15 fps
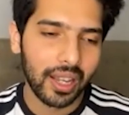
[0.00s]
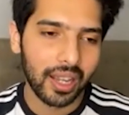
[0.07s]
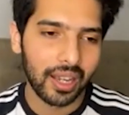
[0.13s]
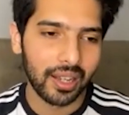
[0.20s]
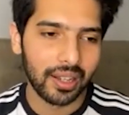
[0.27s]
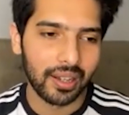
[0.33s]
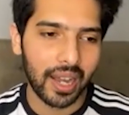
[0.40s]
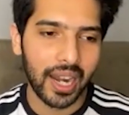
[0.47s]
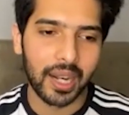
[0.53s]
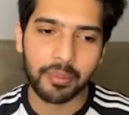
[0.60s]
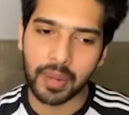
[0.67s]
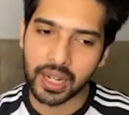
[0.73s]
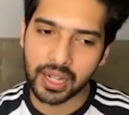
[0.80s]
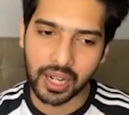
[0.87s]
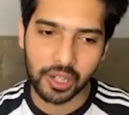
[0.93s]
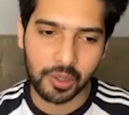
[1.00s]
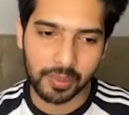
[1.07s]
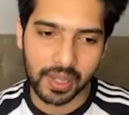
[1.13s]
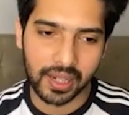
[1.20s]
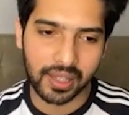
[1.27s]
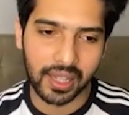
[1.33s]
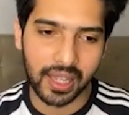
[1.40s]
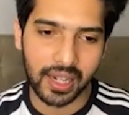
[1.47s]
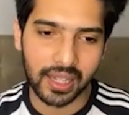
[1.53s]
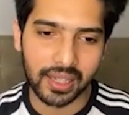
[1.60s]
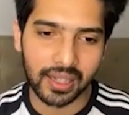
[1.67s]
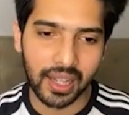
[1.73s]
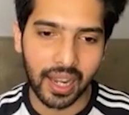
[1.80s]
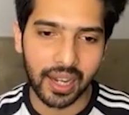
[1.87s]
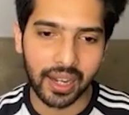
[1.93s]
uh, i had met KSHMR there
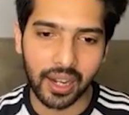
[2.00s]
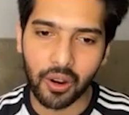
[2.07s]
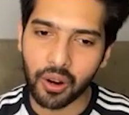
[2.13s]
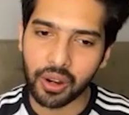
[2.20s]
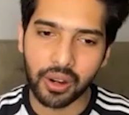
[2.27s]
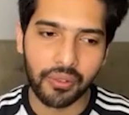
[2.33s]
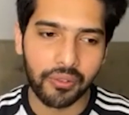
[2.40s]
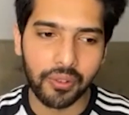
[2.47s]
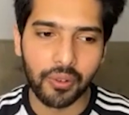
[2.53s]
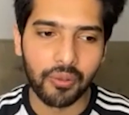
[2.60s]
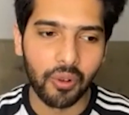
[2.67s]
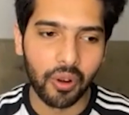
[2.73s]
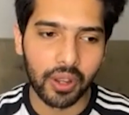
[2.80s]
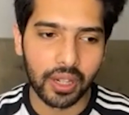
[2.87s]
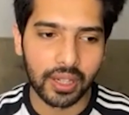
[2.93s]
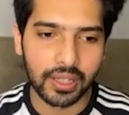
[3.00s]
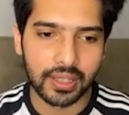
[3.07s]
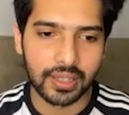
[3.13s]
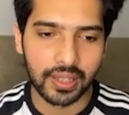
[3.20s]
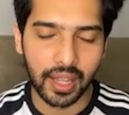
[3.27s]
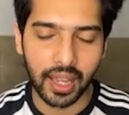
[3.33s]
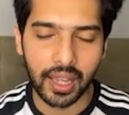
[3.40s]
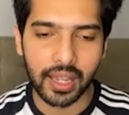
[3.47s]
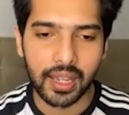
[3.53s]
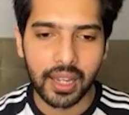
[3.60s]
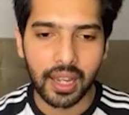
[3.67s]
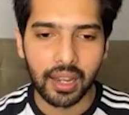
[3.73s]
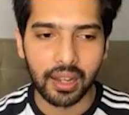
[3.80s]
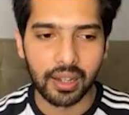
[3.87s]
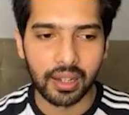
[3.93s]
and i recorded a few vocals there
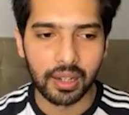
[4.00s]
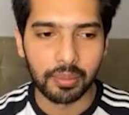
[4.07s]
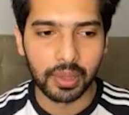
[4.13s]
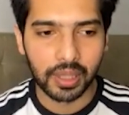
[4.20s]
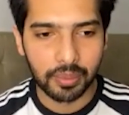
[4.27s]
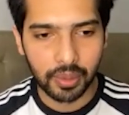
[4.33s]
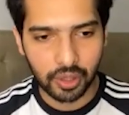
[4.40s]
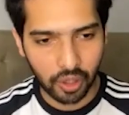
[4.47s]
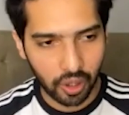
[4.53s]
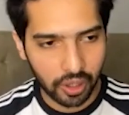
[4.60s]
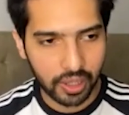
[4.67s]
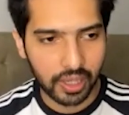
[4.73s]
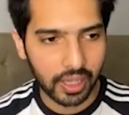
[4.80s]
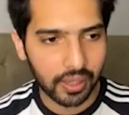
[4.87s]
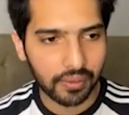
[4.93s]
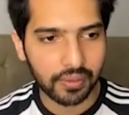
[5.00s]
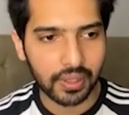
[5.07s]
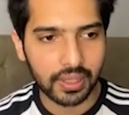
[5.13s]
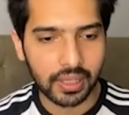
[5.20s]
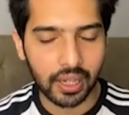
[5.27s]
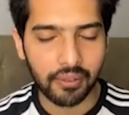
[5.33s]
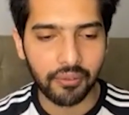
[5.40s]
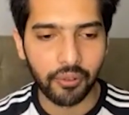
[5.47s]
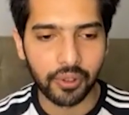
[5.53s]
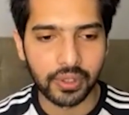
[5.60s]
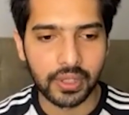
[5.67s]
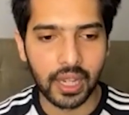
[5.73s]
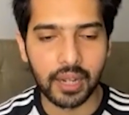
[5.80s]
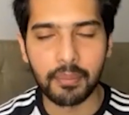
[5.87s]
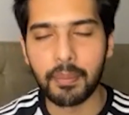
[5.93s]
uh, but the majority of the stuff was
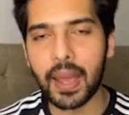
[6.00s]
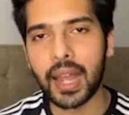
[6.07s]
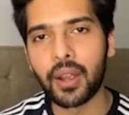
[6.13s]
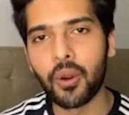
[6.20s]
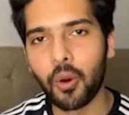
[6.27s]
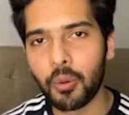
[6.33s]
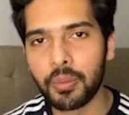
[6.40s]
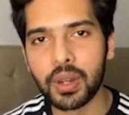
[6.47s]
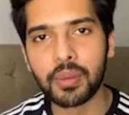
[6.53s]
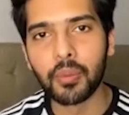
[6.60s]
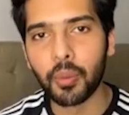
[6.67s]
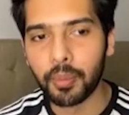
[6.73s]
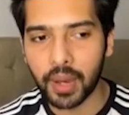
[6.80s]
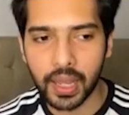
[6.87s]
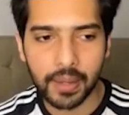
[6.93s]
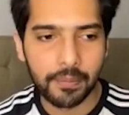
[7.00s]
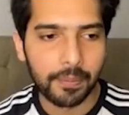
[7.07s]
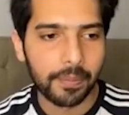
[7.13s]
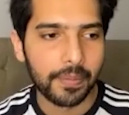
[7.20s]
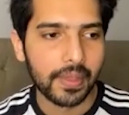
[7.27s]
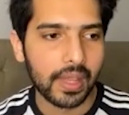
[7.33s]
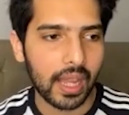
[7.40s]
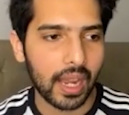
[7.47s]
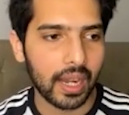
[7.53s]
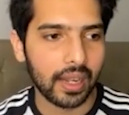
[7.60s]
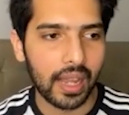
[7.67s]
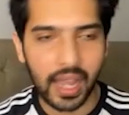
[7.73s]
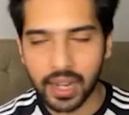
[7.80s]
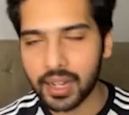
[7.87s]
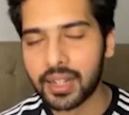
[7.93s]
done back home in mumbai and
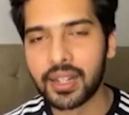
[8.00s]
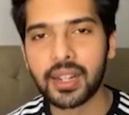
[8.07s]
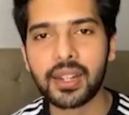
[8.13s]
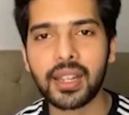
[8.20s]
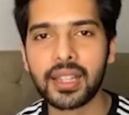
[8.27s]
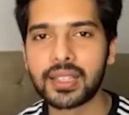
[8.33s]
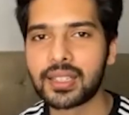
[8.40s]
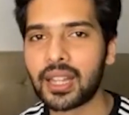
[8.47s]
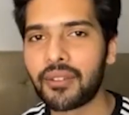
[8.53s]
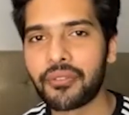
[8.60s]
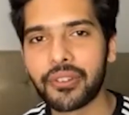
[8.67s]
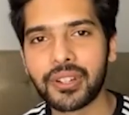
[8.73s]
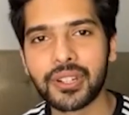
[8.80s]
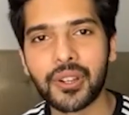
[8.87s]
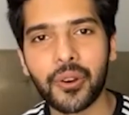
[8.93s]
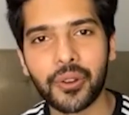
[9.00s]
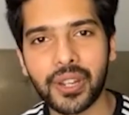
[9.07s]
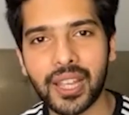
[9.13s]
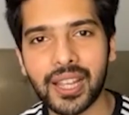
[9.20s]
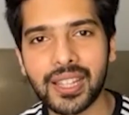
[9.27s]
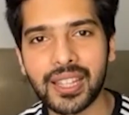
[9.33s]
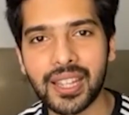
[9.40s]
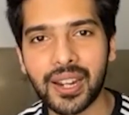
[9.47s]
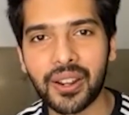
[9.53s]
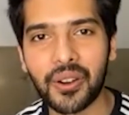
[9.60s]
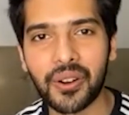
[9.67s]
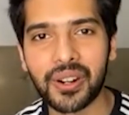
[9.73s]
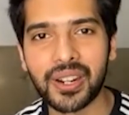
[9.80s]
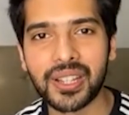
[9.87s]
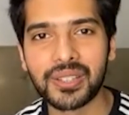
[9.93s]
eric did his stuff in korea he
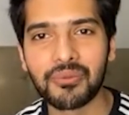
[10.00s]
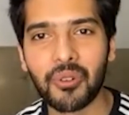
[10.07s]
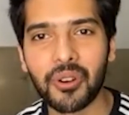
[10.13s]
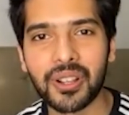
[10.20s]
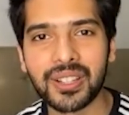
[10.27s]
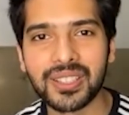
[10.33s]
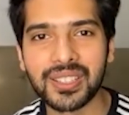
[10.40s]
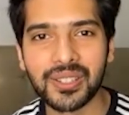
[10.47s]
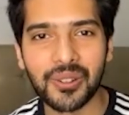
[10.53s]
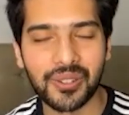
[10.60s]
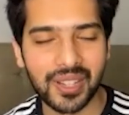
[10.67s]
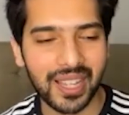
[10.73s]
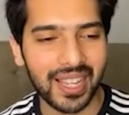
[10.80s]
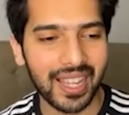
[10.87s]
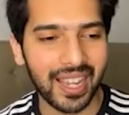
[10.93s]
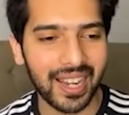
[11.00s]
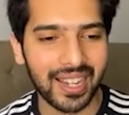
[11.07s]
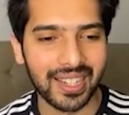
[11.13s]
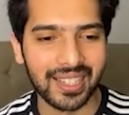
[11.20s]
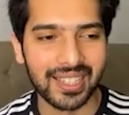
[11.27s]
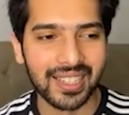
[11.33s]
recorded his vocals in korea and